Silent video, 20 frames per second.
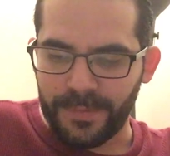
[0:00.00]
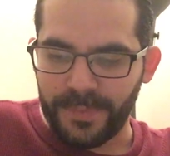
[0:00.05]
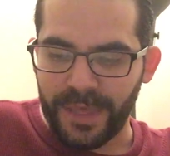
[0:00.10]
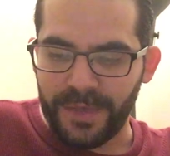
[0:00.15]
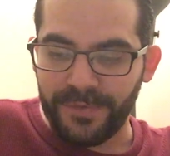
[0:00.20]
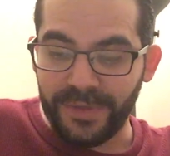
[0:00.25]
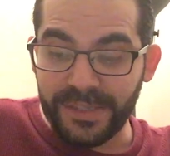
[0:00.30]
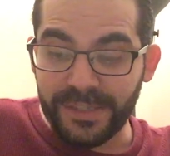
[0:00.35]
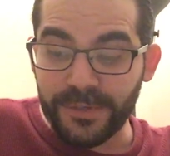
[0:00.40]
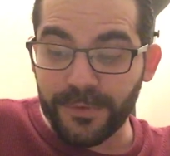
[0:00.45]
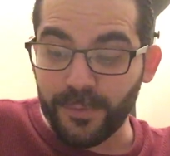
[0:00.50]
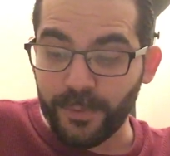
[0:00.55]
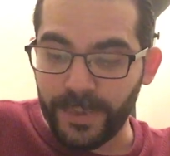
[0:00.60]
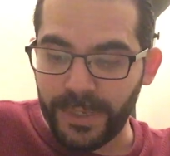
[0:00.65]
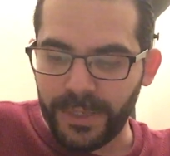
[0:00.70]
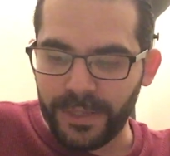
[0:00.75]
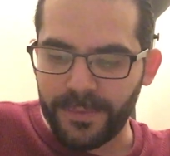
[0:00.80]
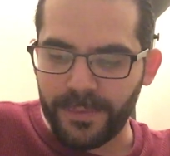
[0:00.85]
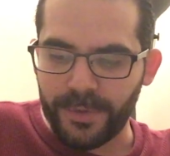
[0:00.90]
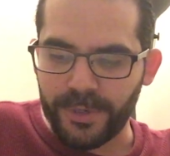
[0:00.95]
If it's a
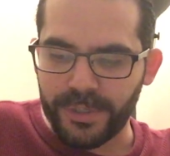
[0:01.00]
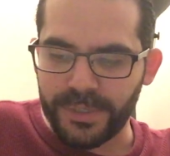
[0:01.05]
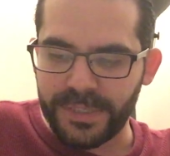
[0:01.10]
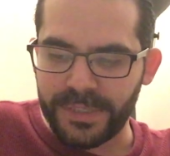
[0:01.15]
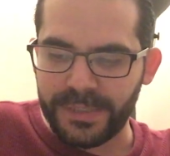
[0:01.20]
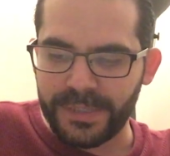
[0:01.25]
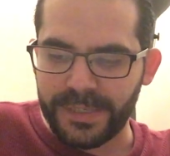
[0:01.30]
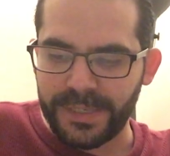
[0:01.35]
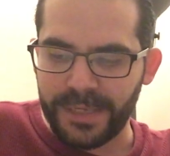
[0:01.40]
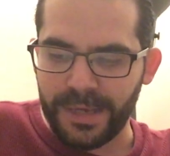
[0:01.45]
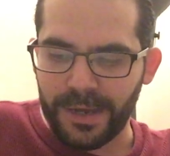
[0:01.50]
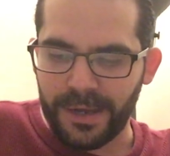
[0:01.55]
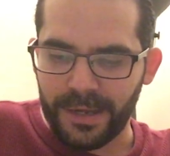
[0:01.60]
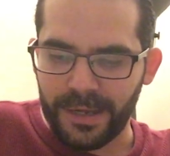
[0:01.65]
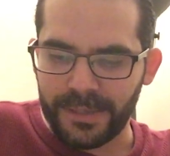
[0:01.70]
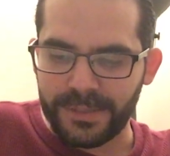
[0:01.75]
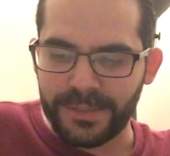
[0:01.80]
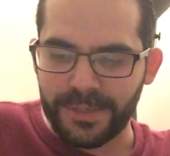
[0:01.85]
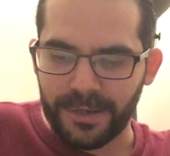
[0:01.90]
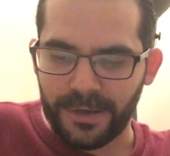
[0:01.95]
real emergency,
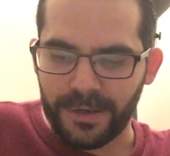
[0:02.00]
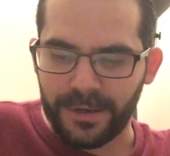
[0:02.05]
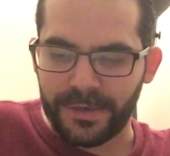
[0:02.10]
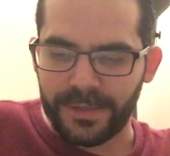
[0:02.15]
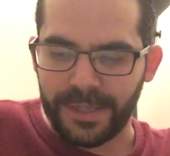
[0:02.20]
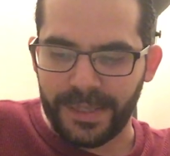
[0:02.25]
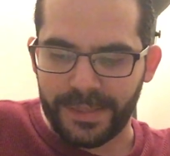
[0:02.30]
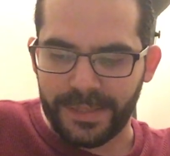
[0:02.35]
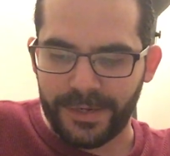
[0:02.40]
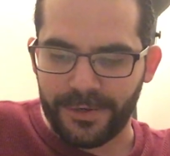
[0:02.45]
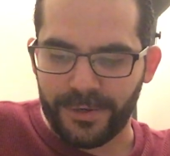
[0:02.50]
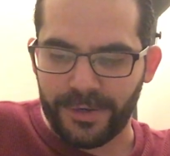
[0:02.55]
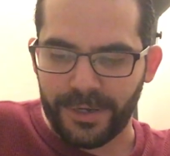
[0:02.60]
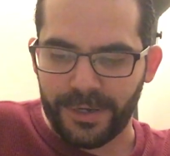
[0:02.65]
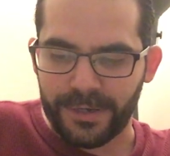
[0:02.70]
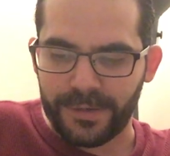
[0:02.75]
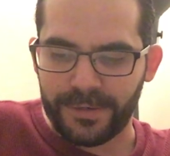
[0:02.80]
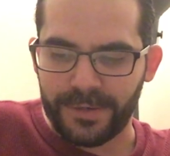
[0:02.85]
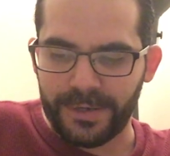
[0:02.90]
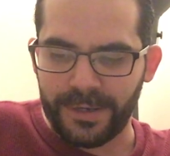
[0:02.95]
odds are that there
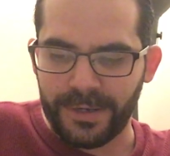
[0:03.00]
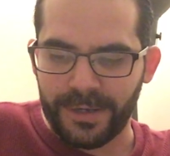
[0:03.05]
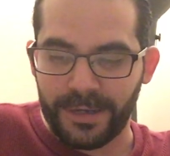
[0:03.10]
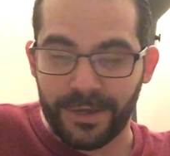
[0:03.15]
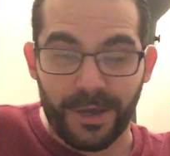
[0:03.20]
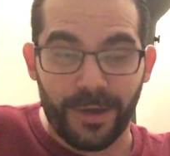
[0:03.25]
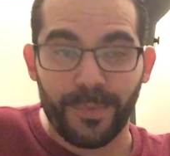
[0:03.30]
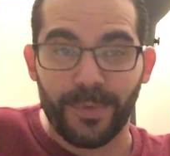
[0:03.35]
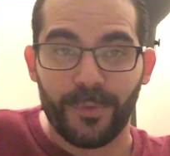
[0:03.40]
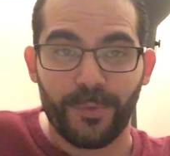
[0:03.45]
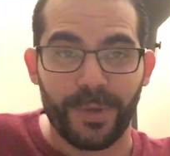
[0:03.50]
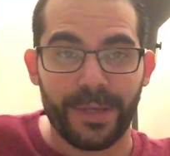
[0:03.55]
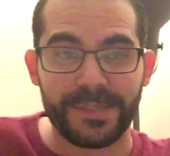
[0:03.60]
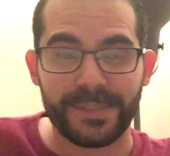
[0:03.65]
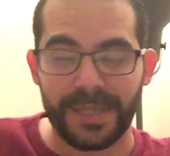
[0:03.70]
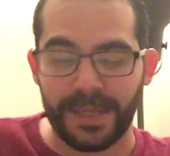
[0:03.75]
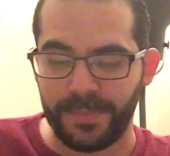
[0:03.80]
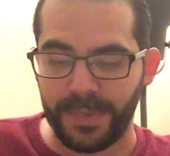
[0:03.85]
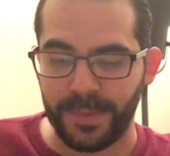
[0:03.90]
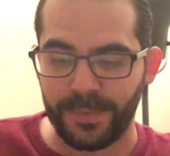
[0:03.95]
are a couple of ways
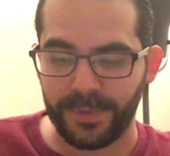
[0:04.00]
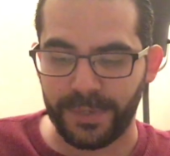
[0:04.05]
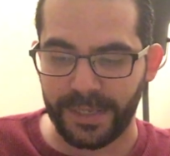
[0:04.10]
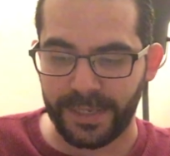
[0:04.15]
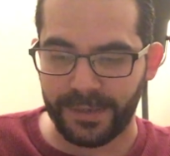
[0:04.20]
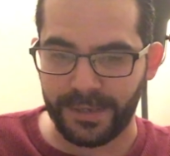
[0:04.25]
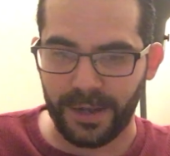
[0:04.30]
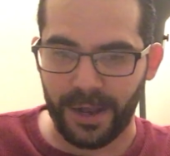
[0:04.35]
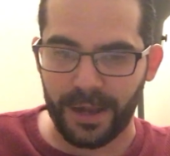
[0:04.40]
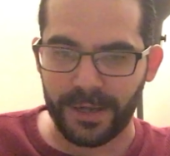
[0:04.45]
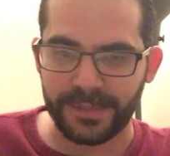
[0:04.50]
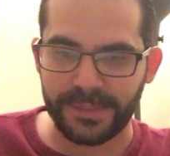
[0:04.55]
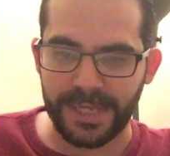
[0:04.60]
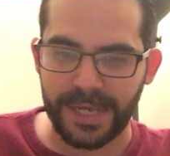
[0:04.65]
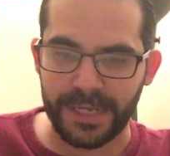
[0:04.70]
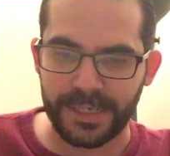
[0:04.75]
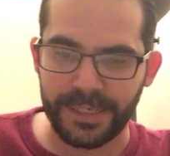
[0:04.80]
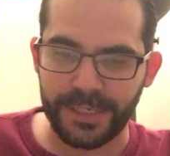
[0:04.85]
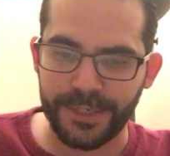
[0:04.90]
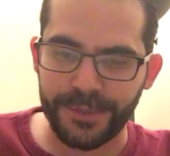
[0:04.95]
that people can
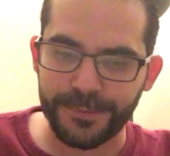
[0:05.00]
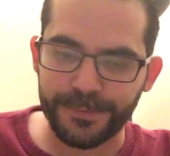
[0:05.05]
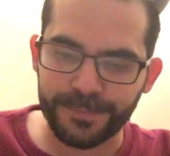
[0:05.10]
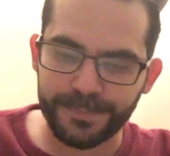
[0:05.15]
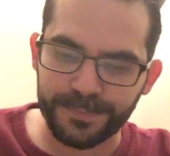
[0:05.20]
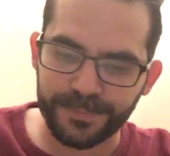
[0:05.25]
contact you.